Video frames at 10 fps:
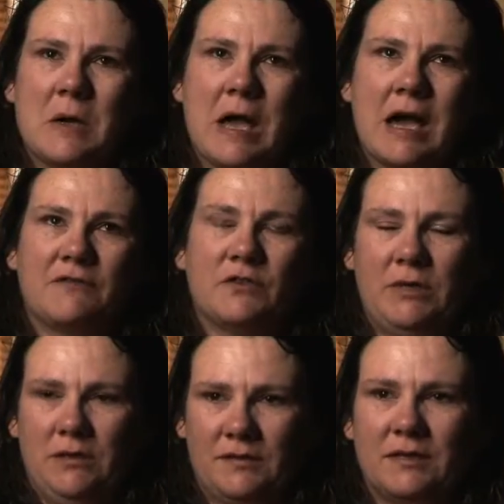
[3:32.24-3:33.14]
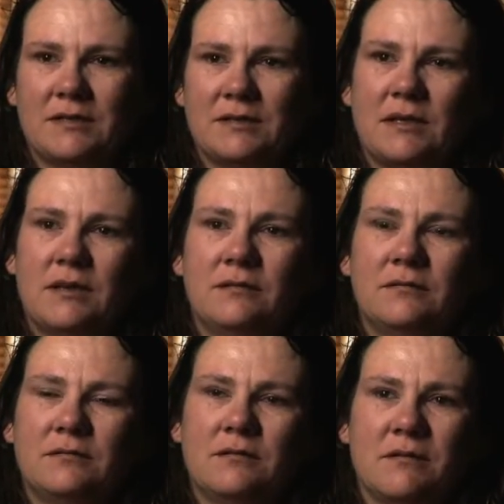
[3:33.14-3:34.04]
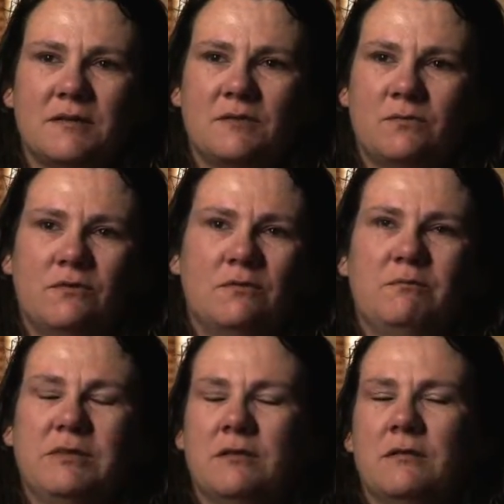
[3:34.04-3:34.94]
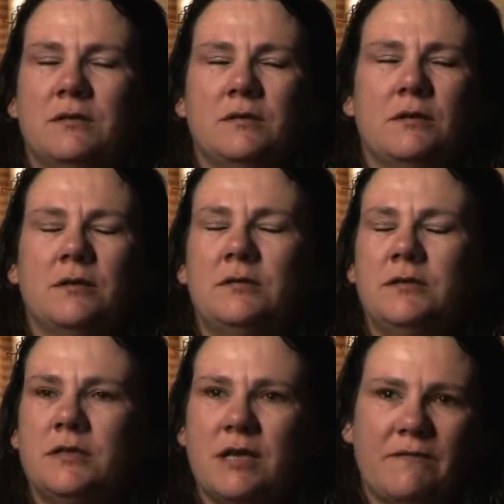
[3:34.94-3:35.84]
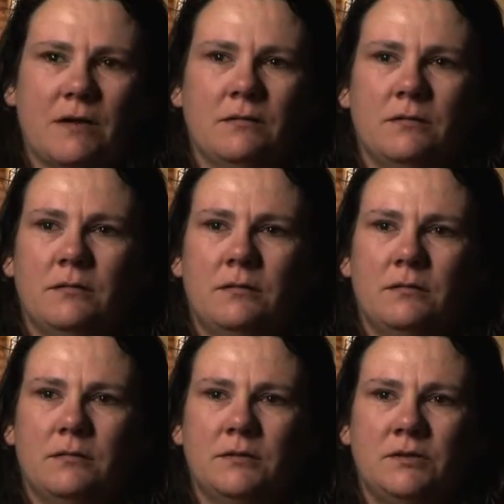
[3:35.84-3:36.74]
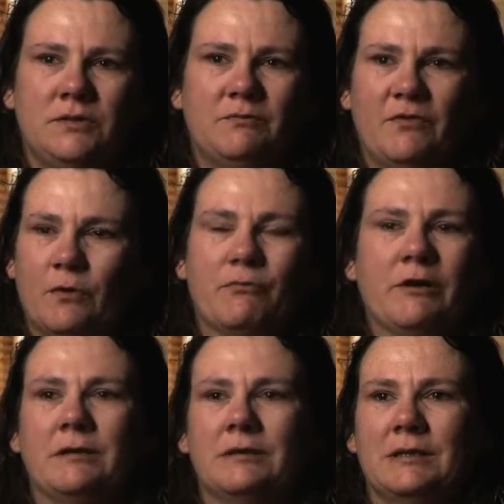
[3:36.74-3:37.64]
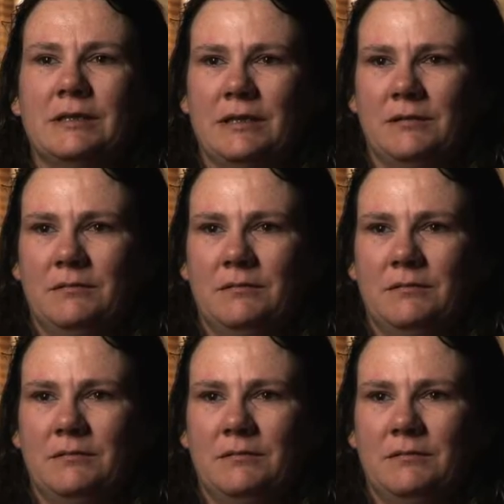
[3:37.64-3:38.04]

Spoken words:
After we lost our son, I swore blood I'd never fall pregnant again.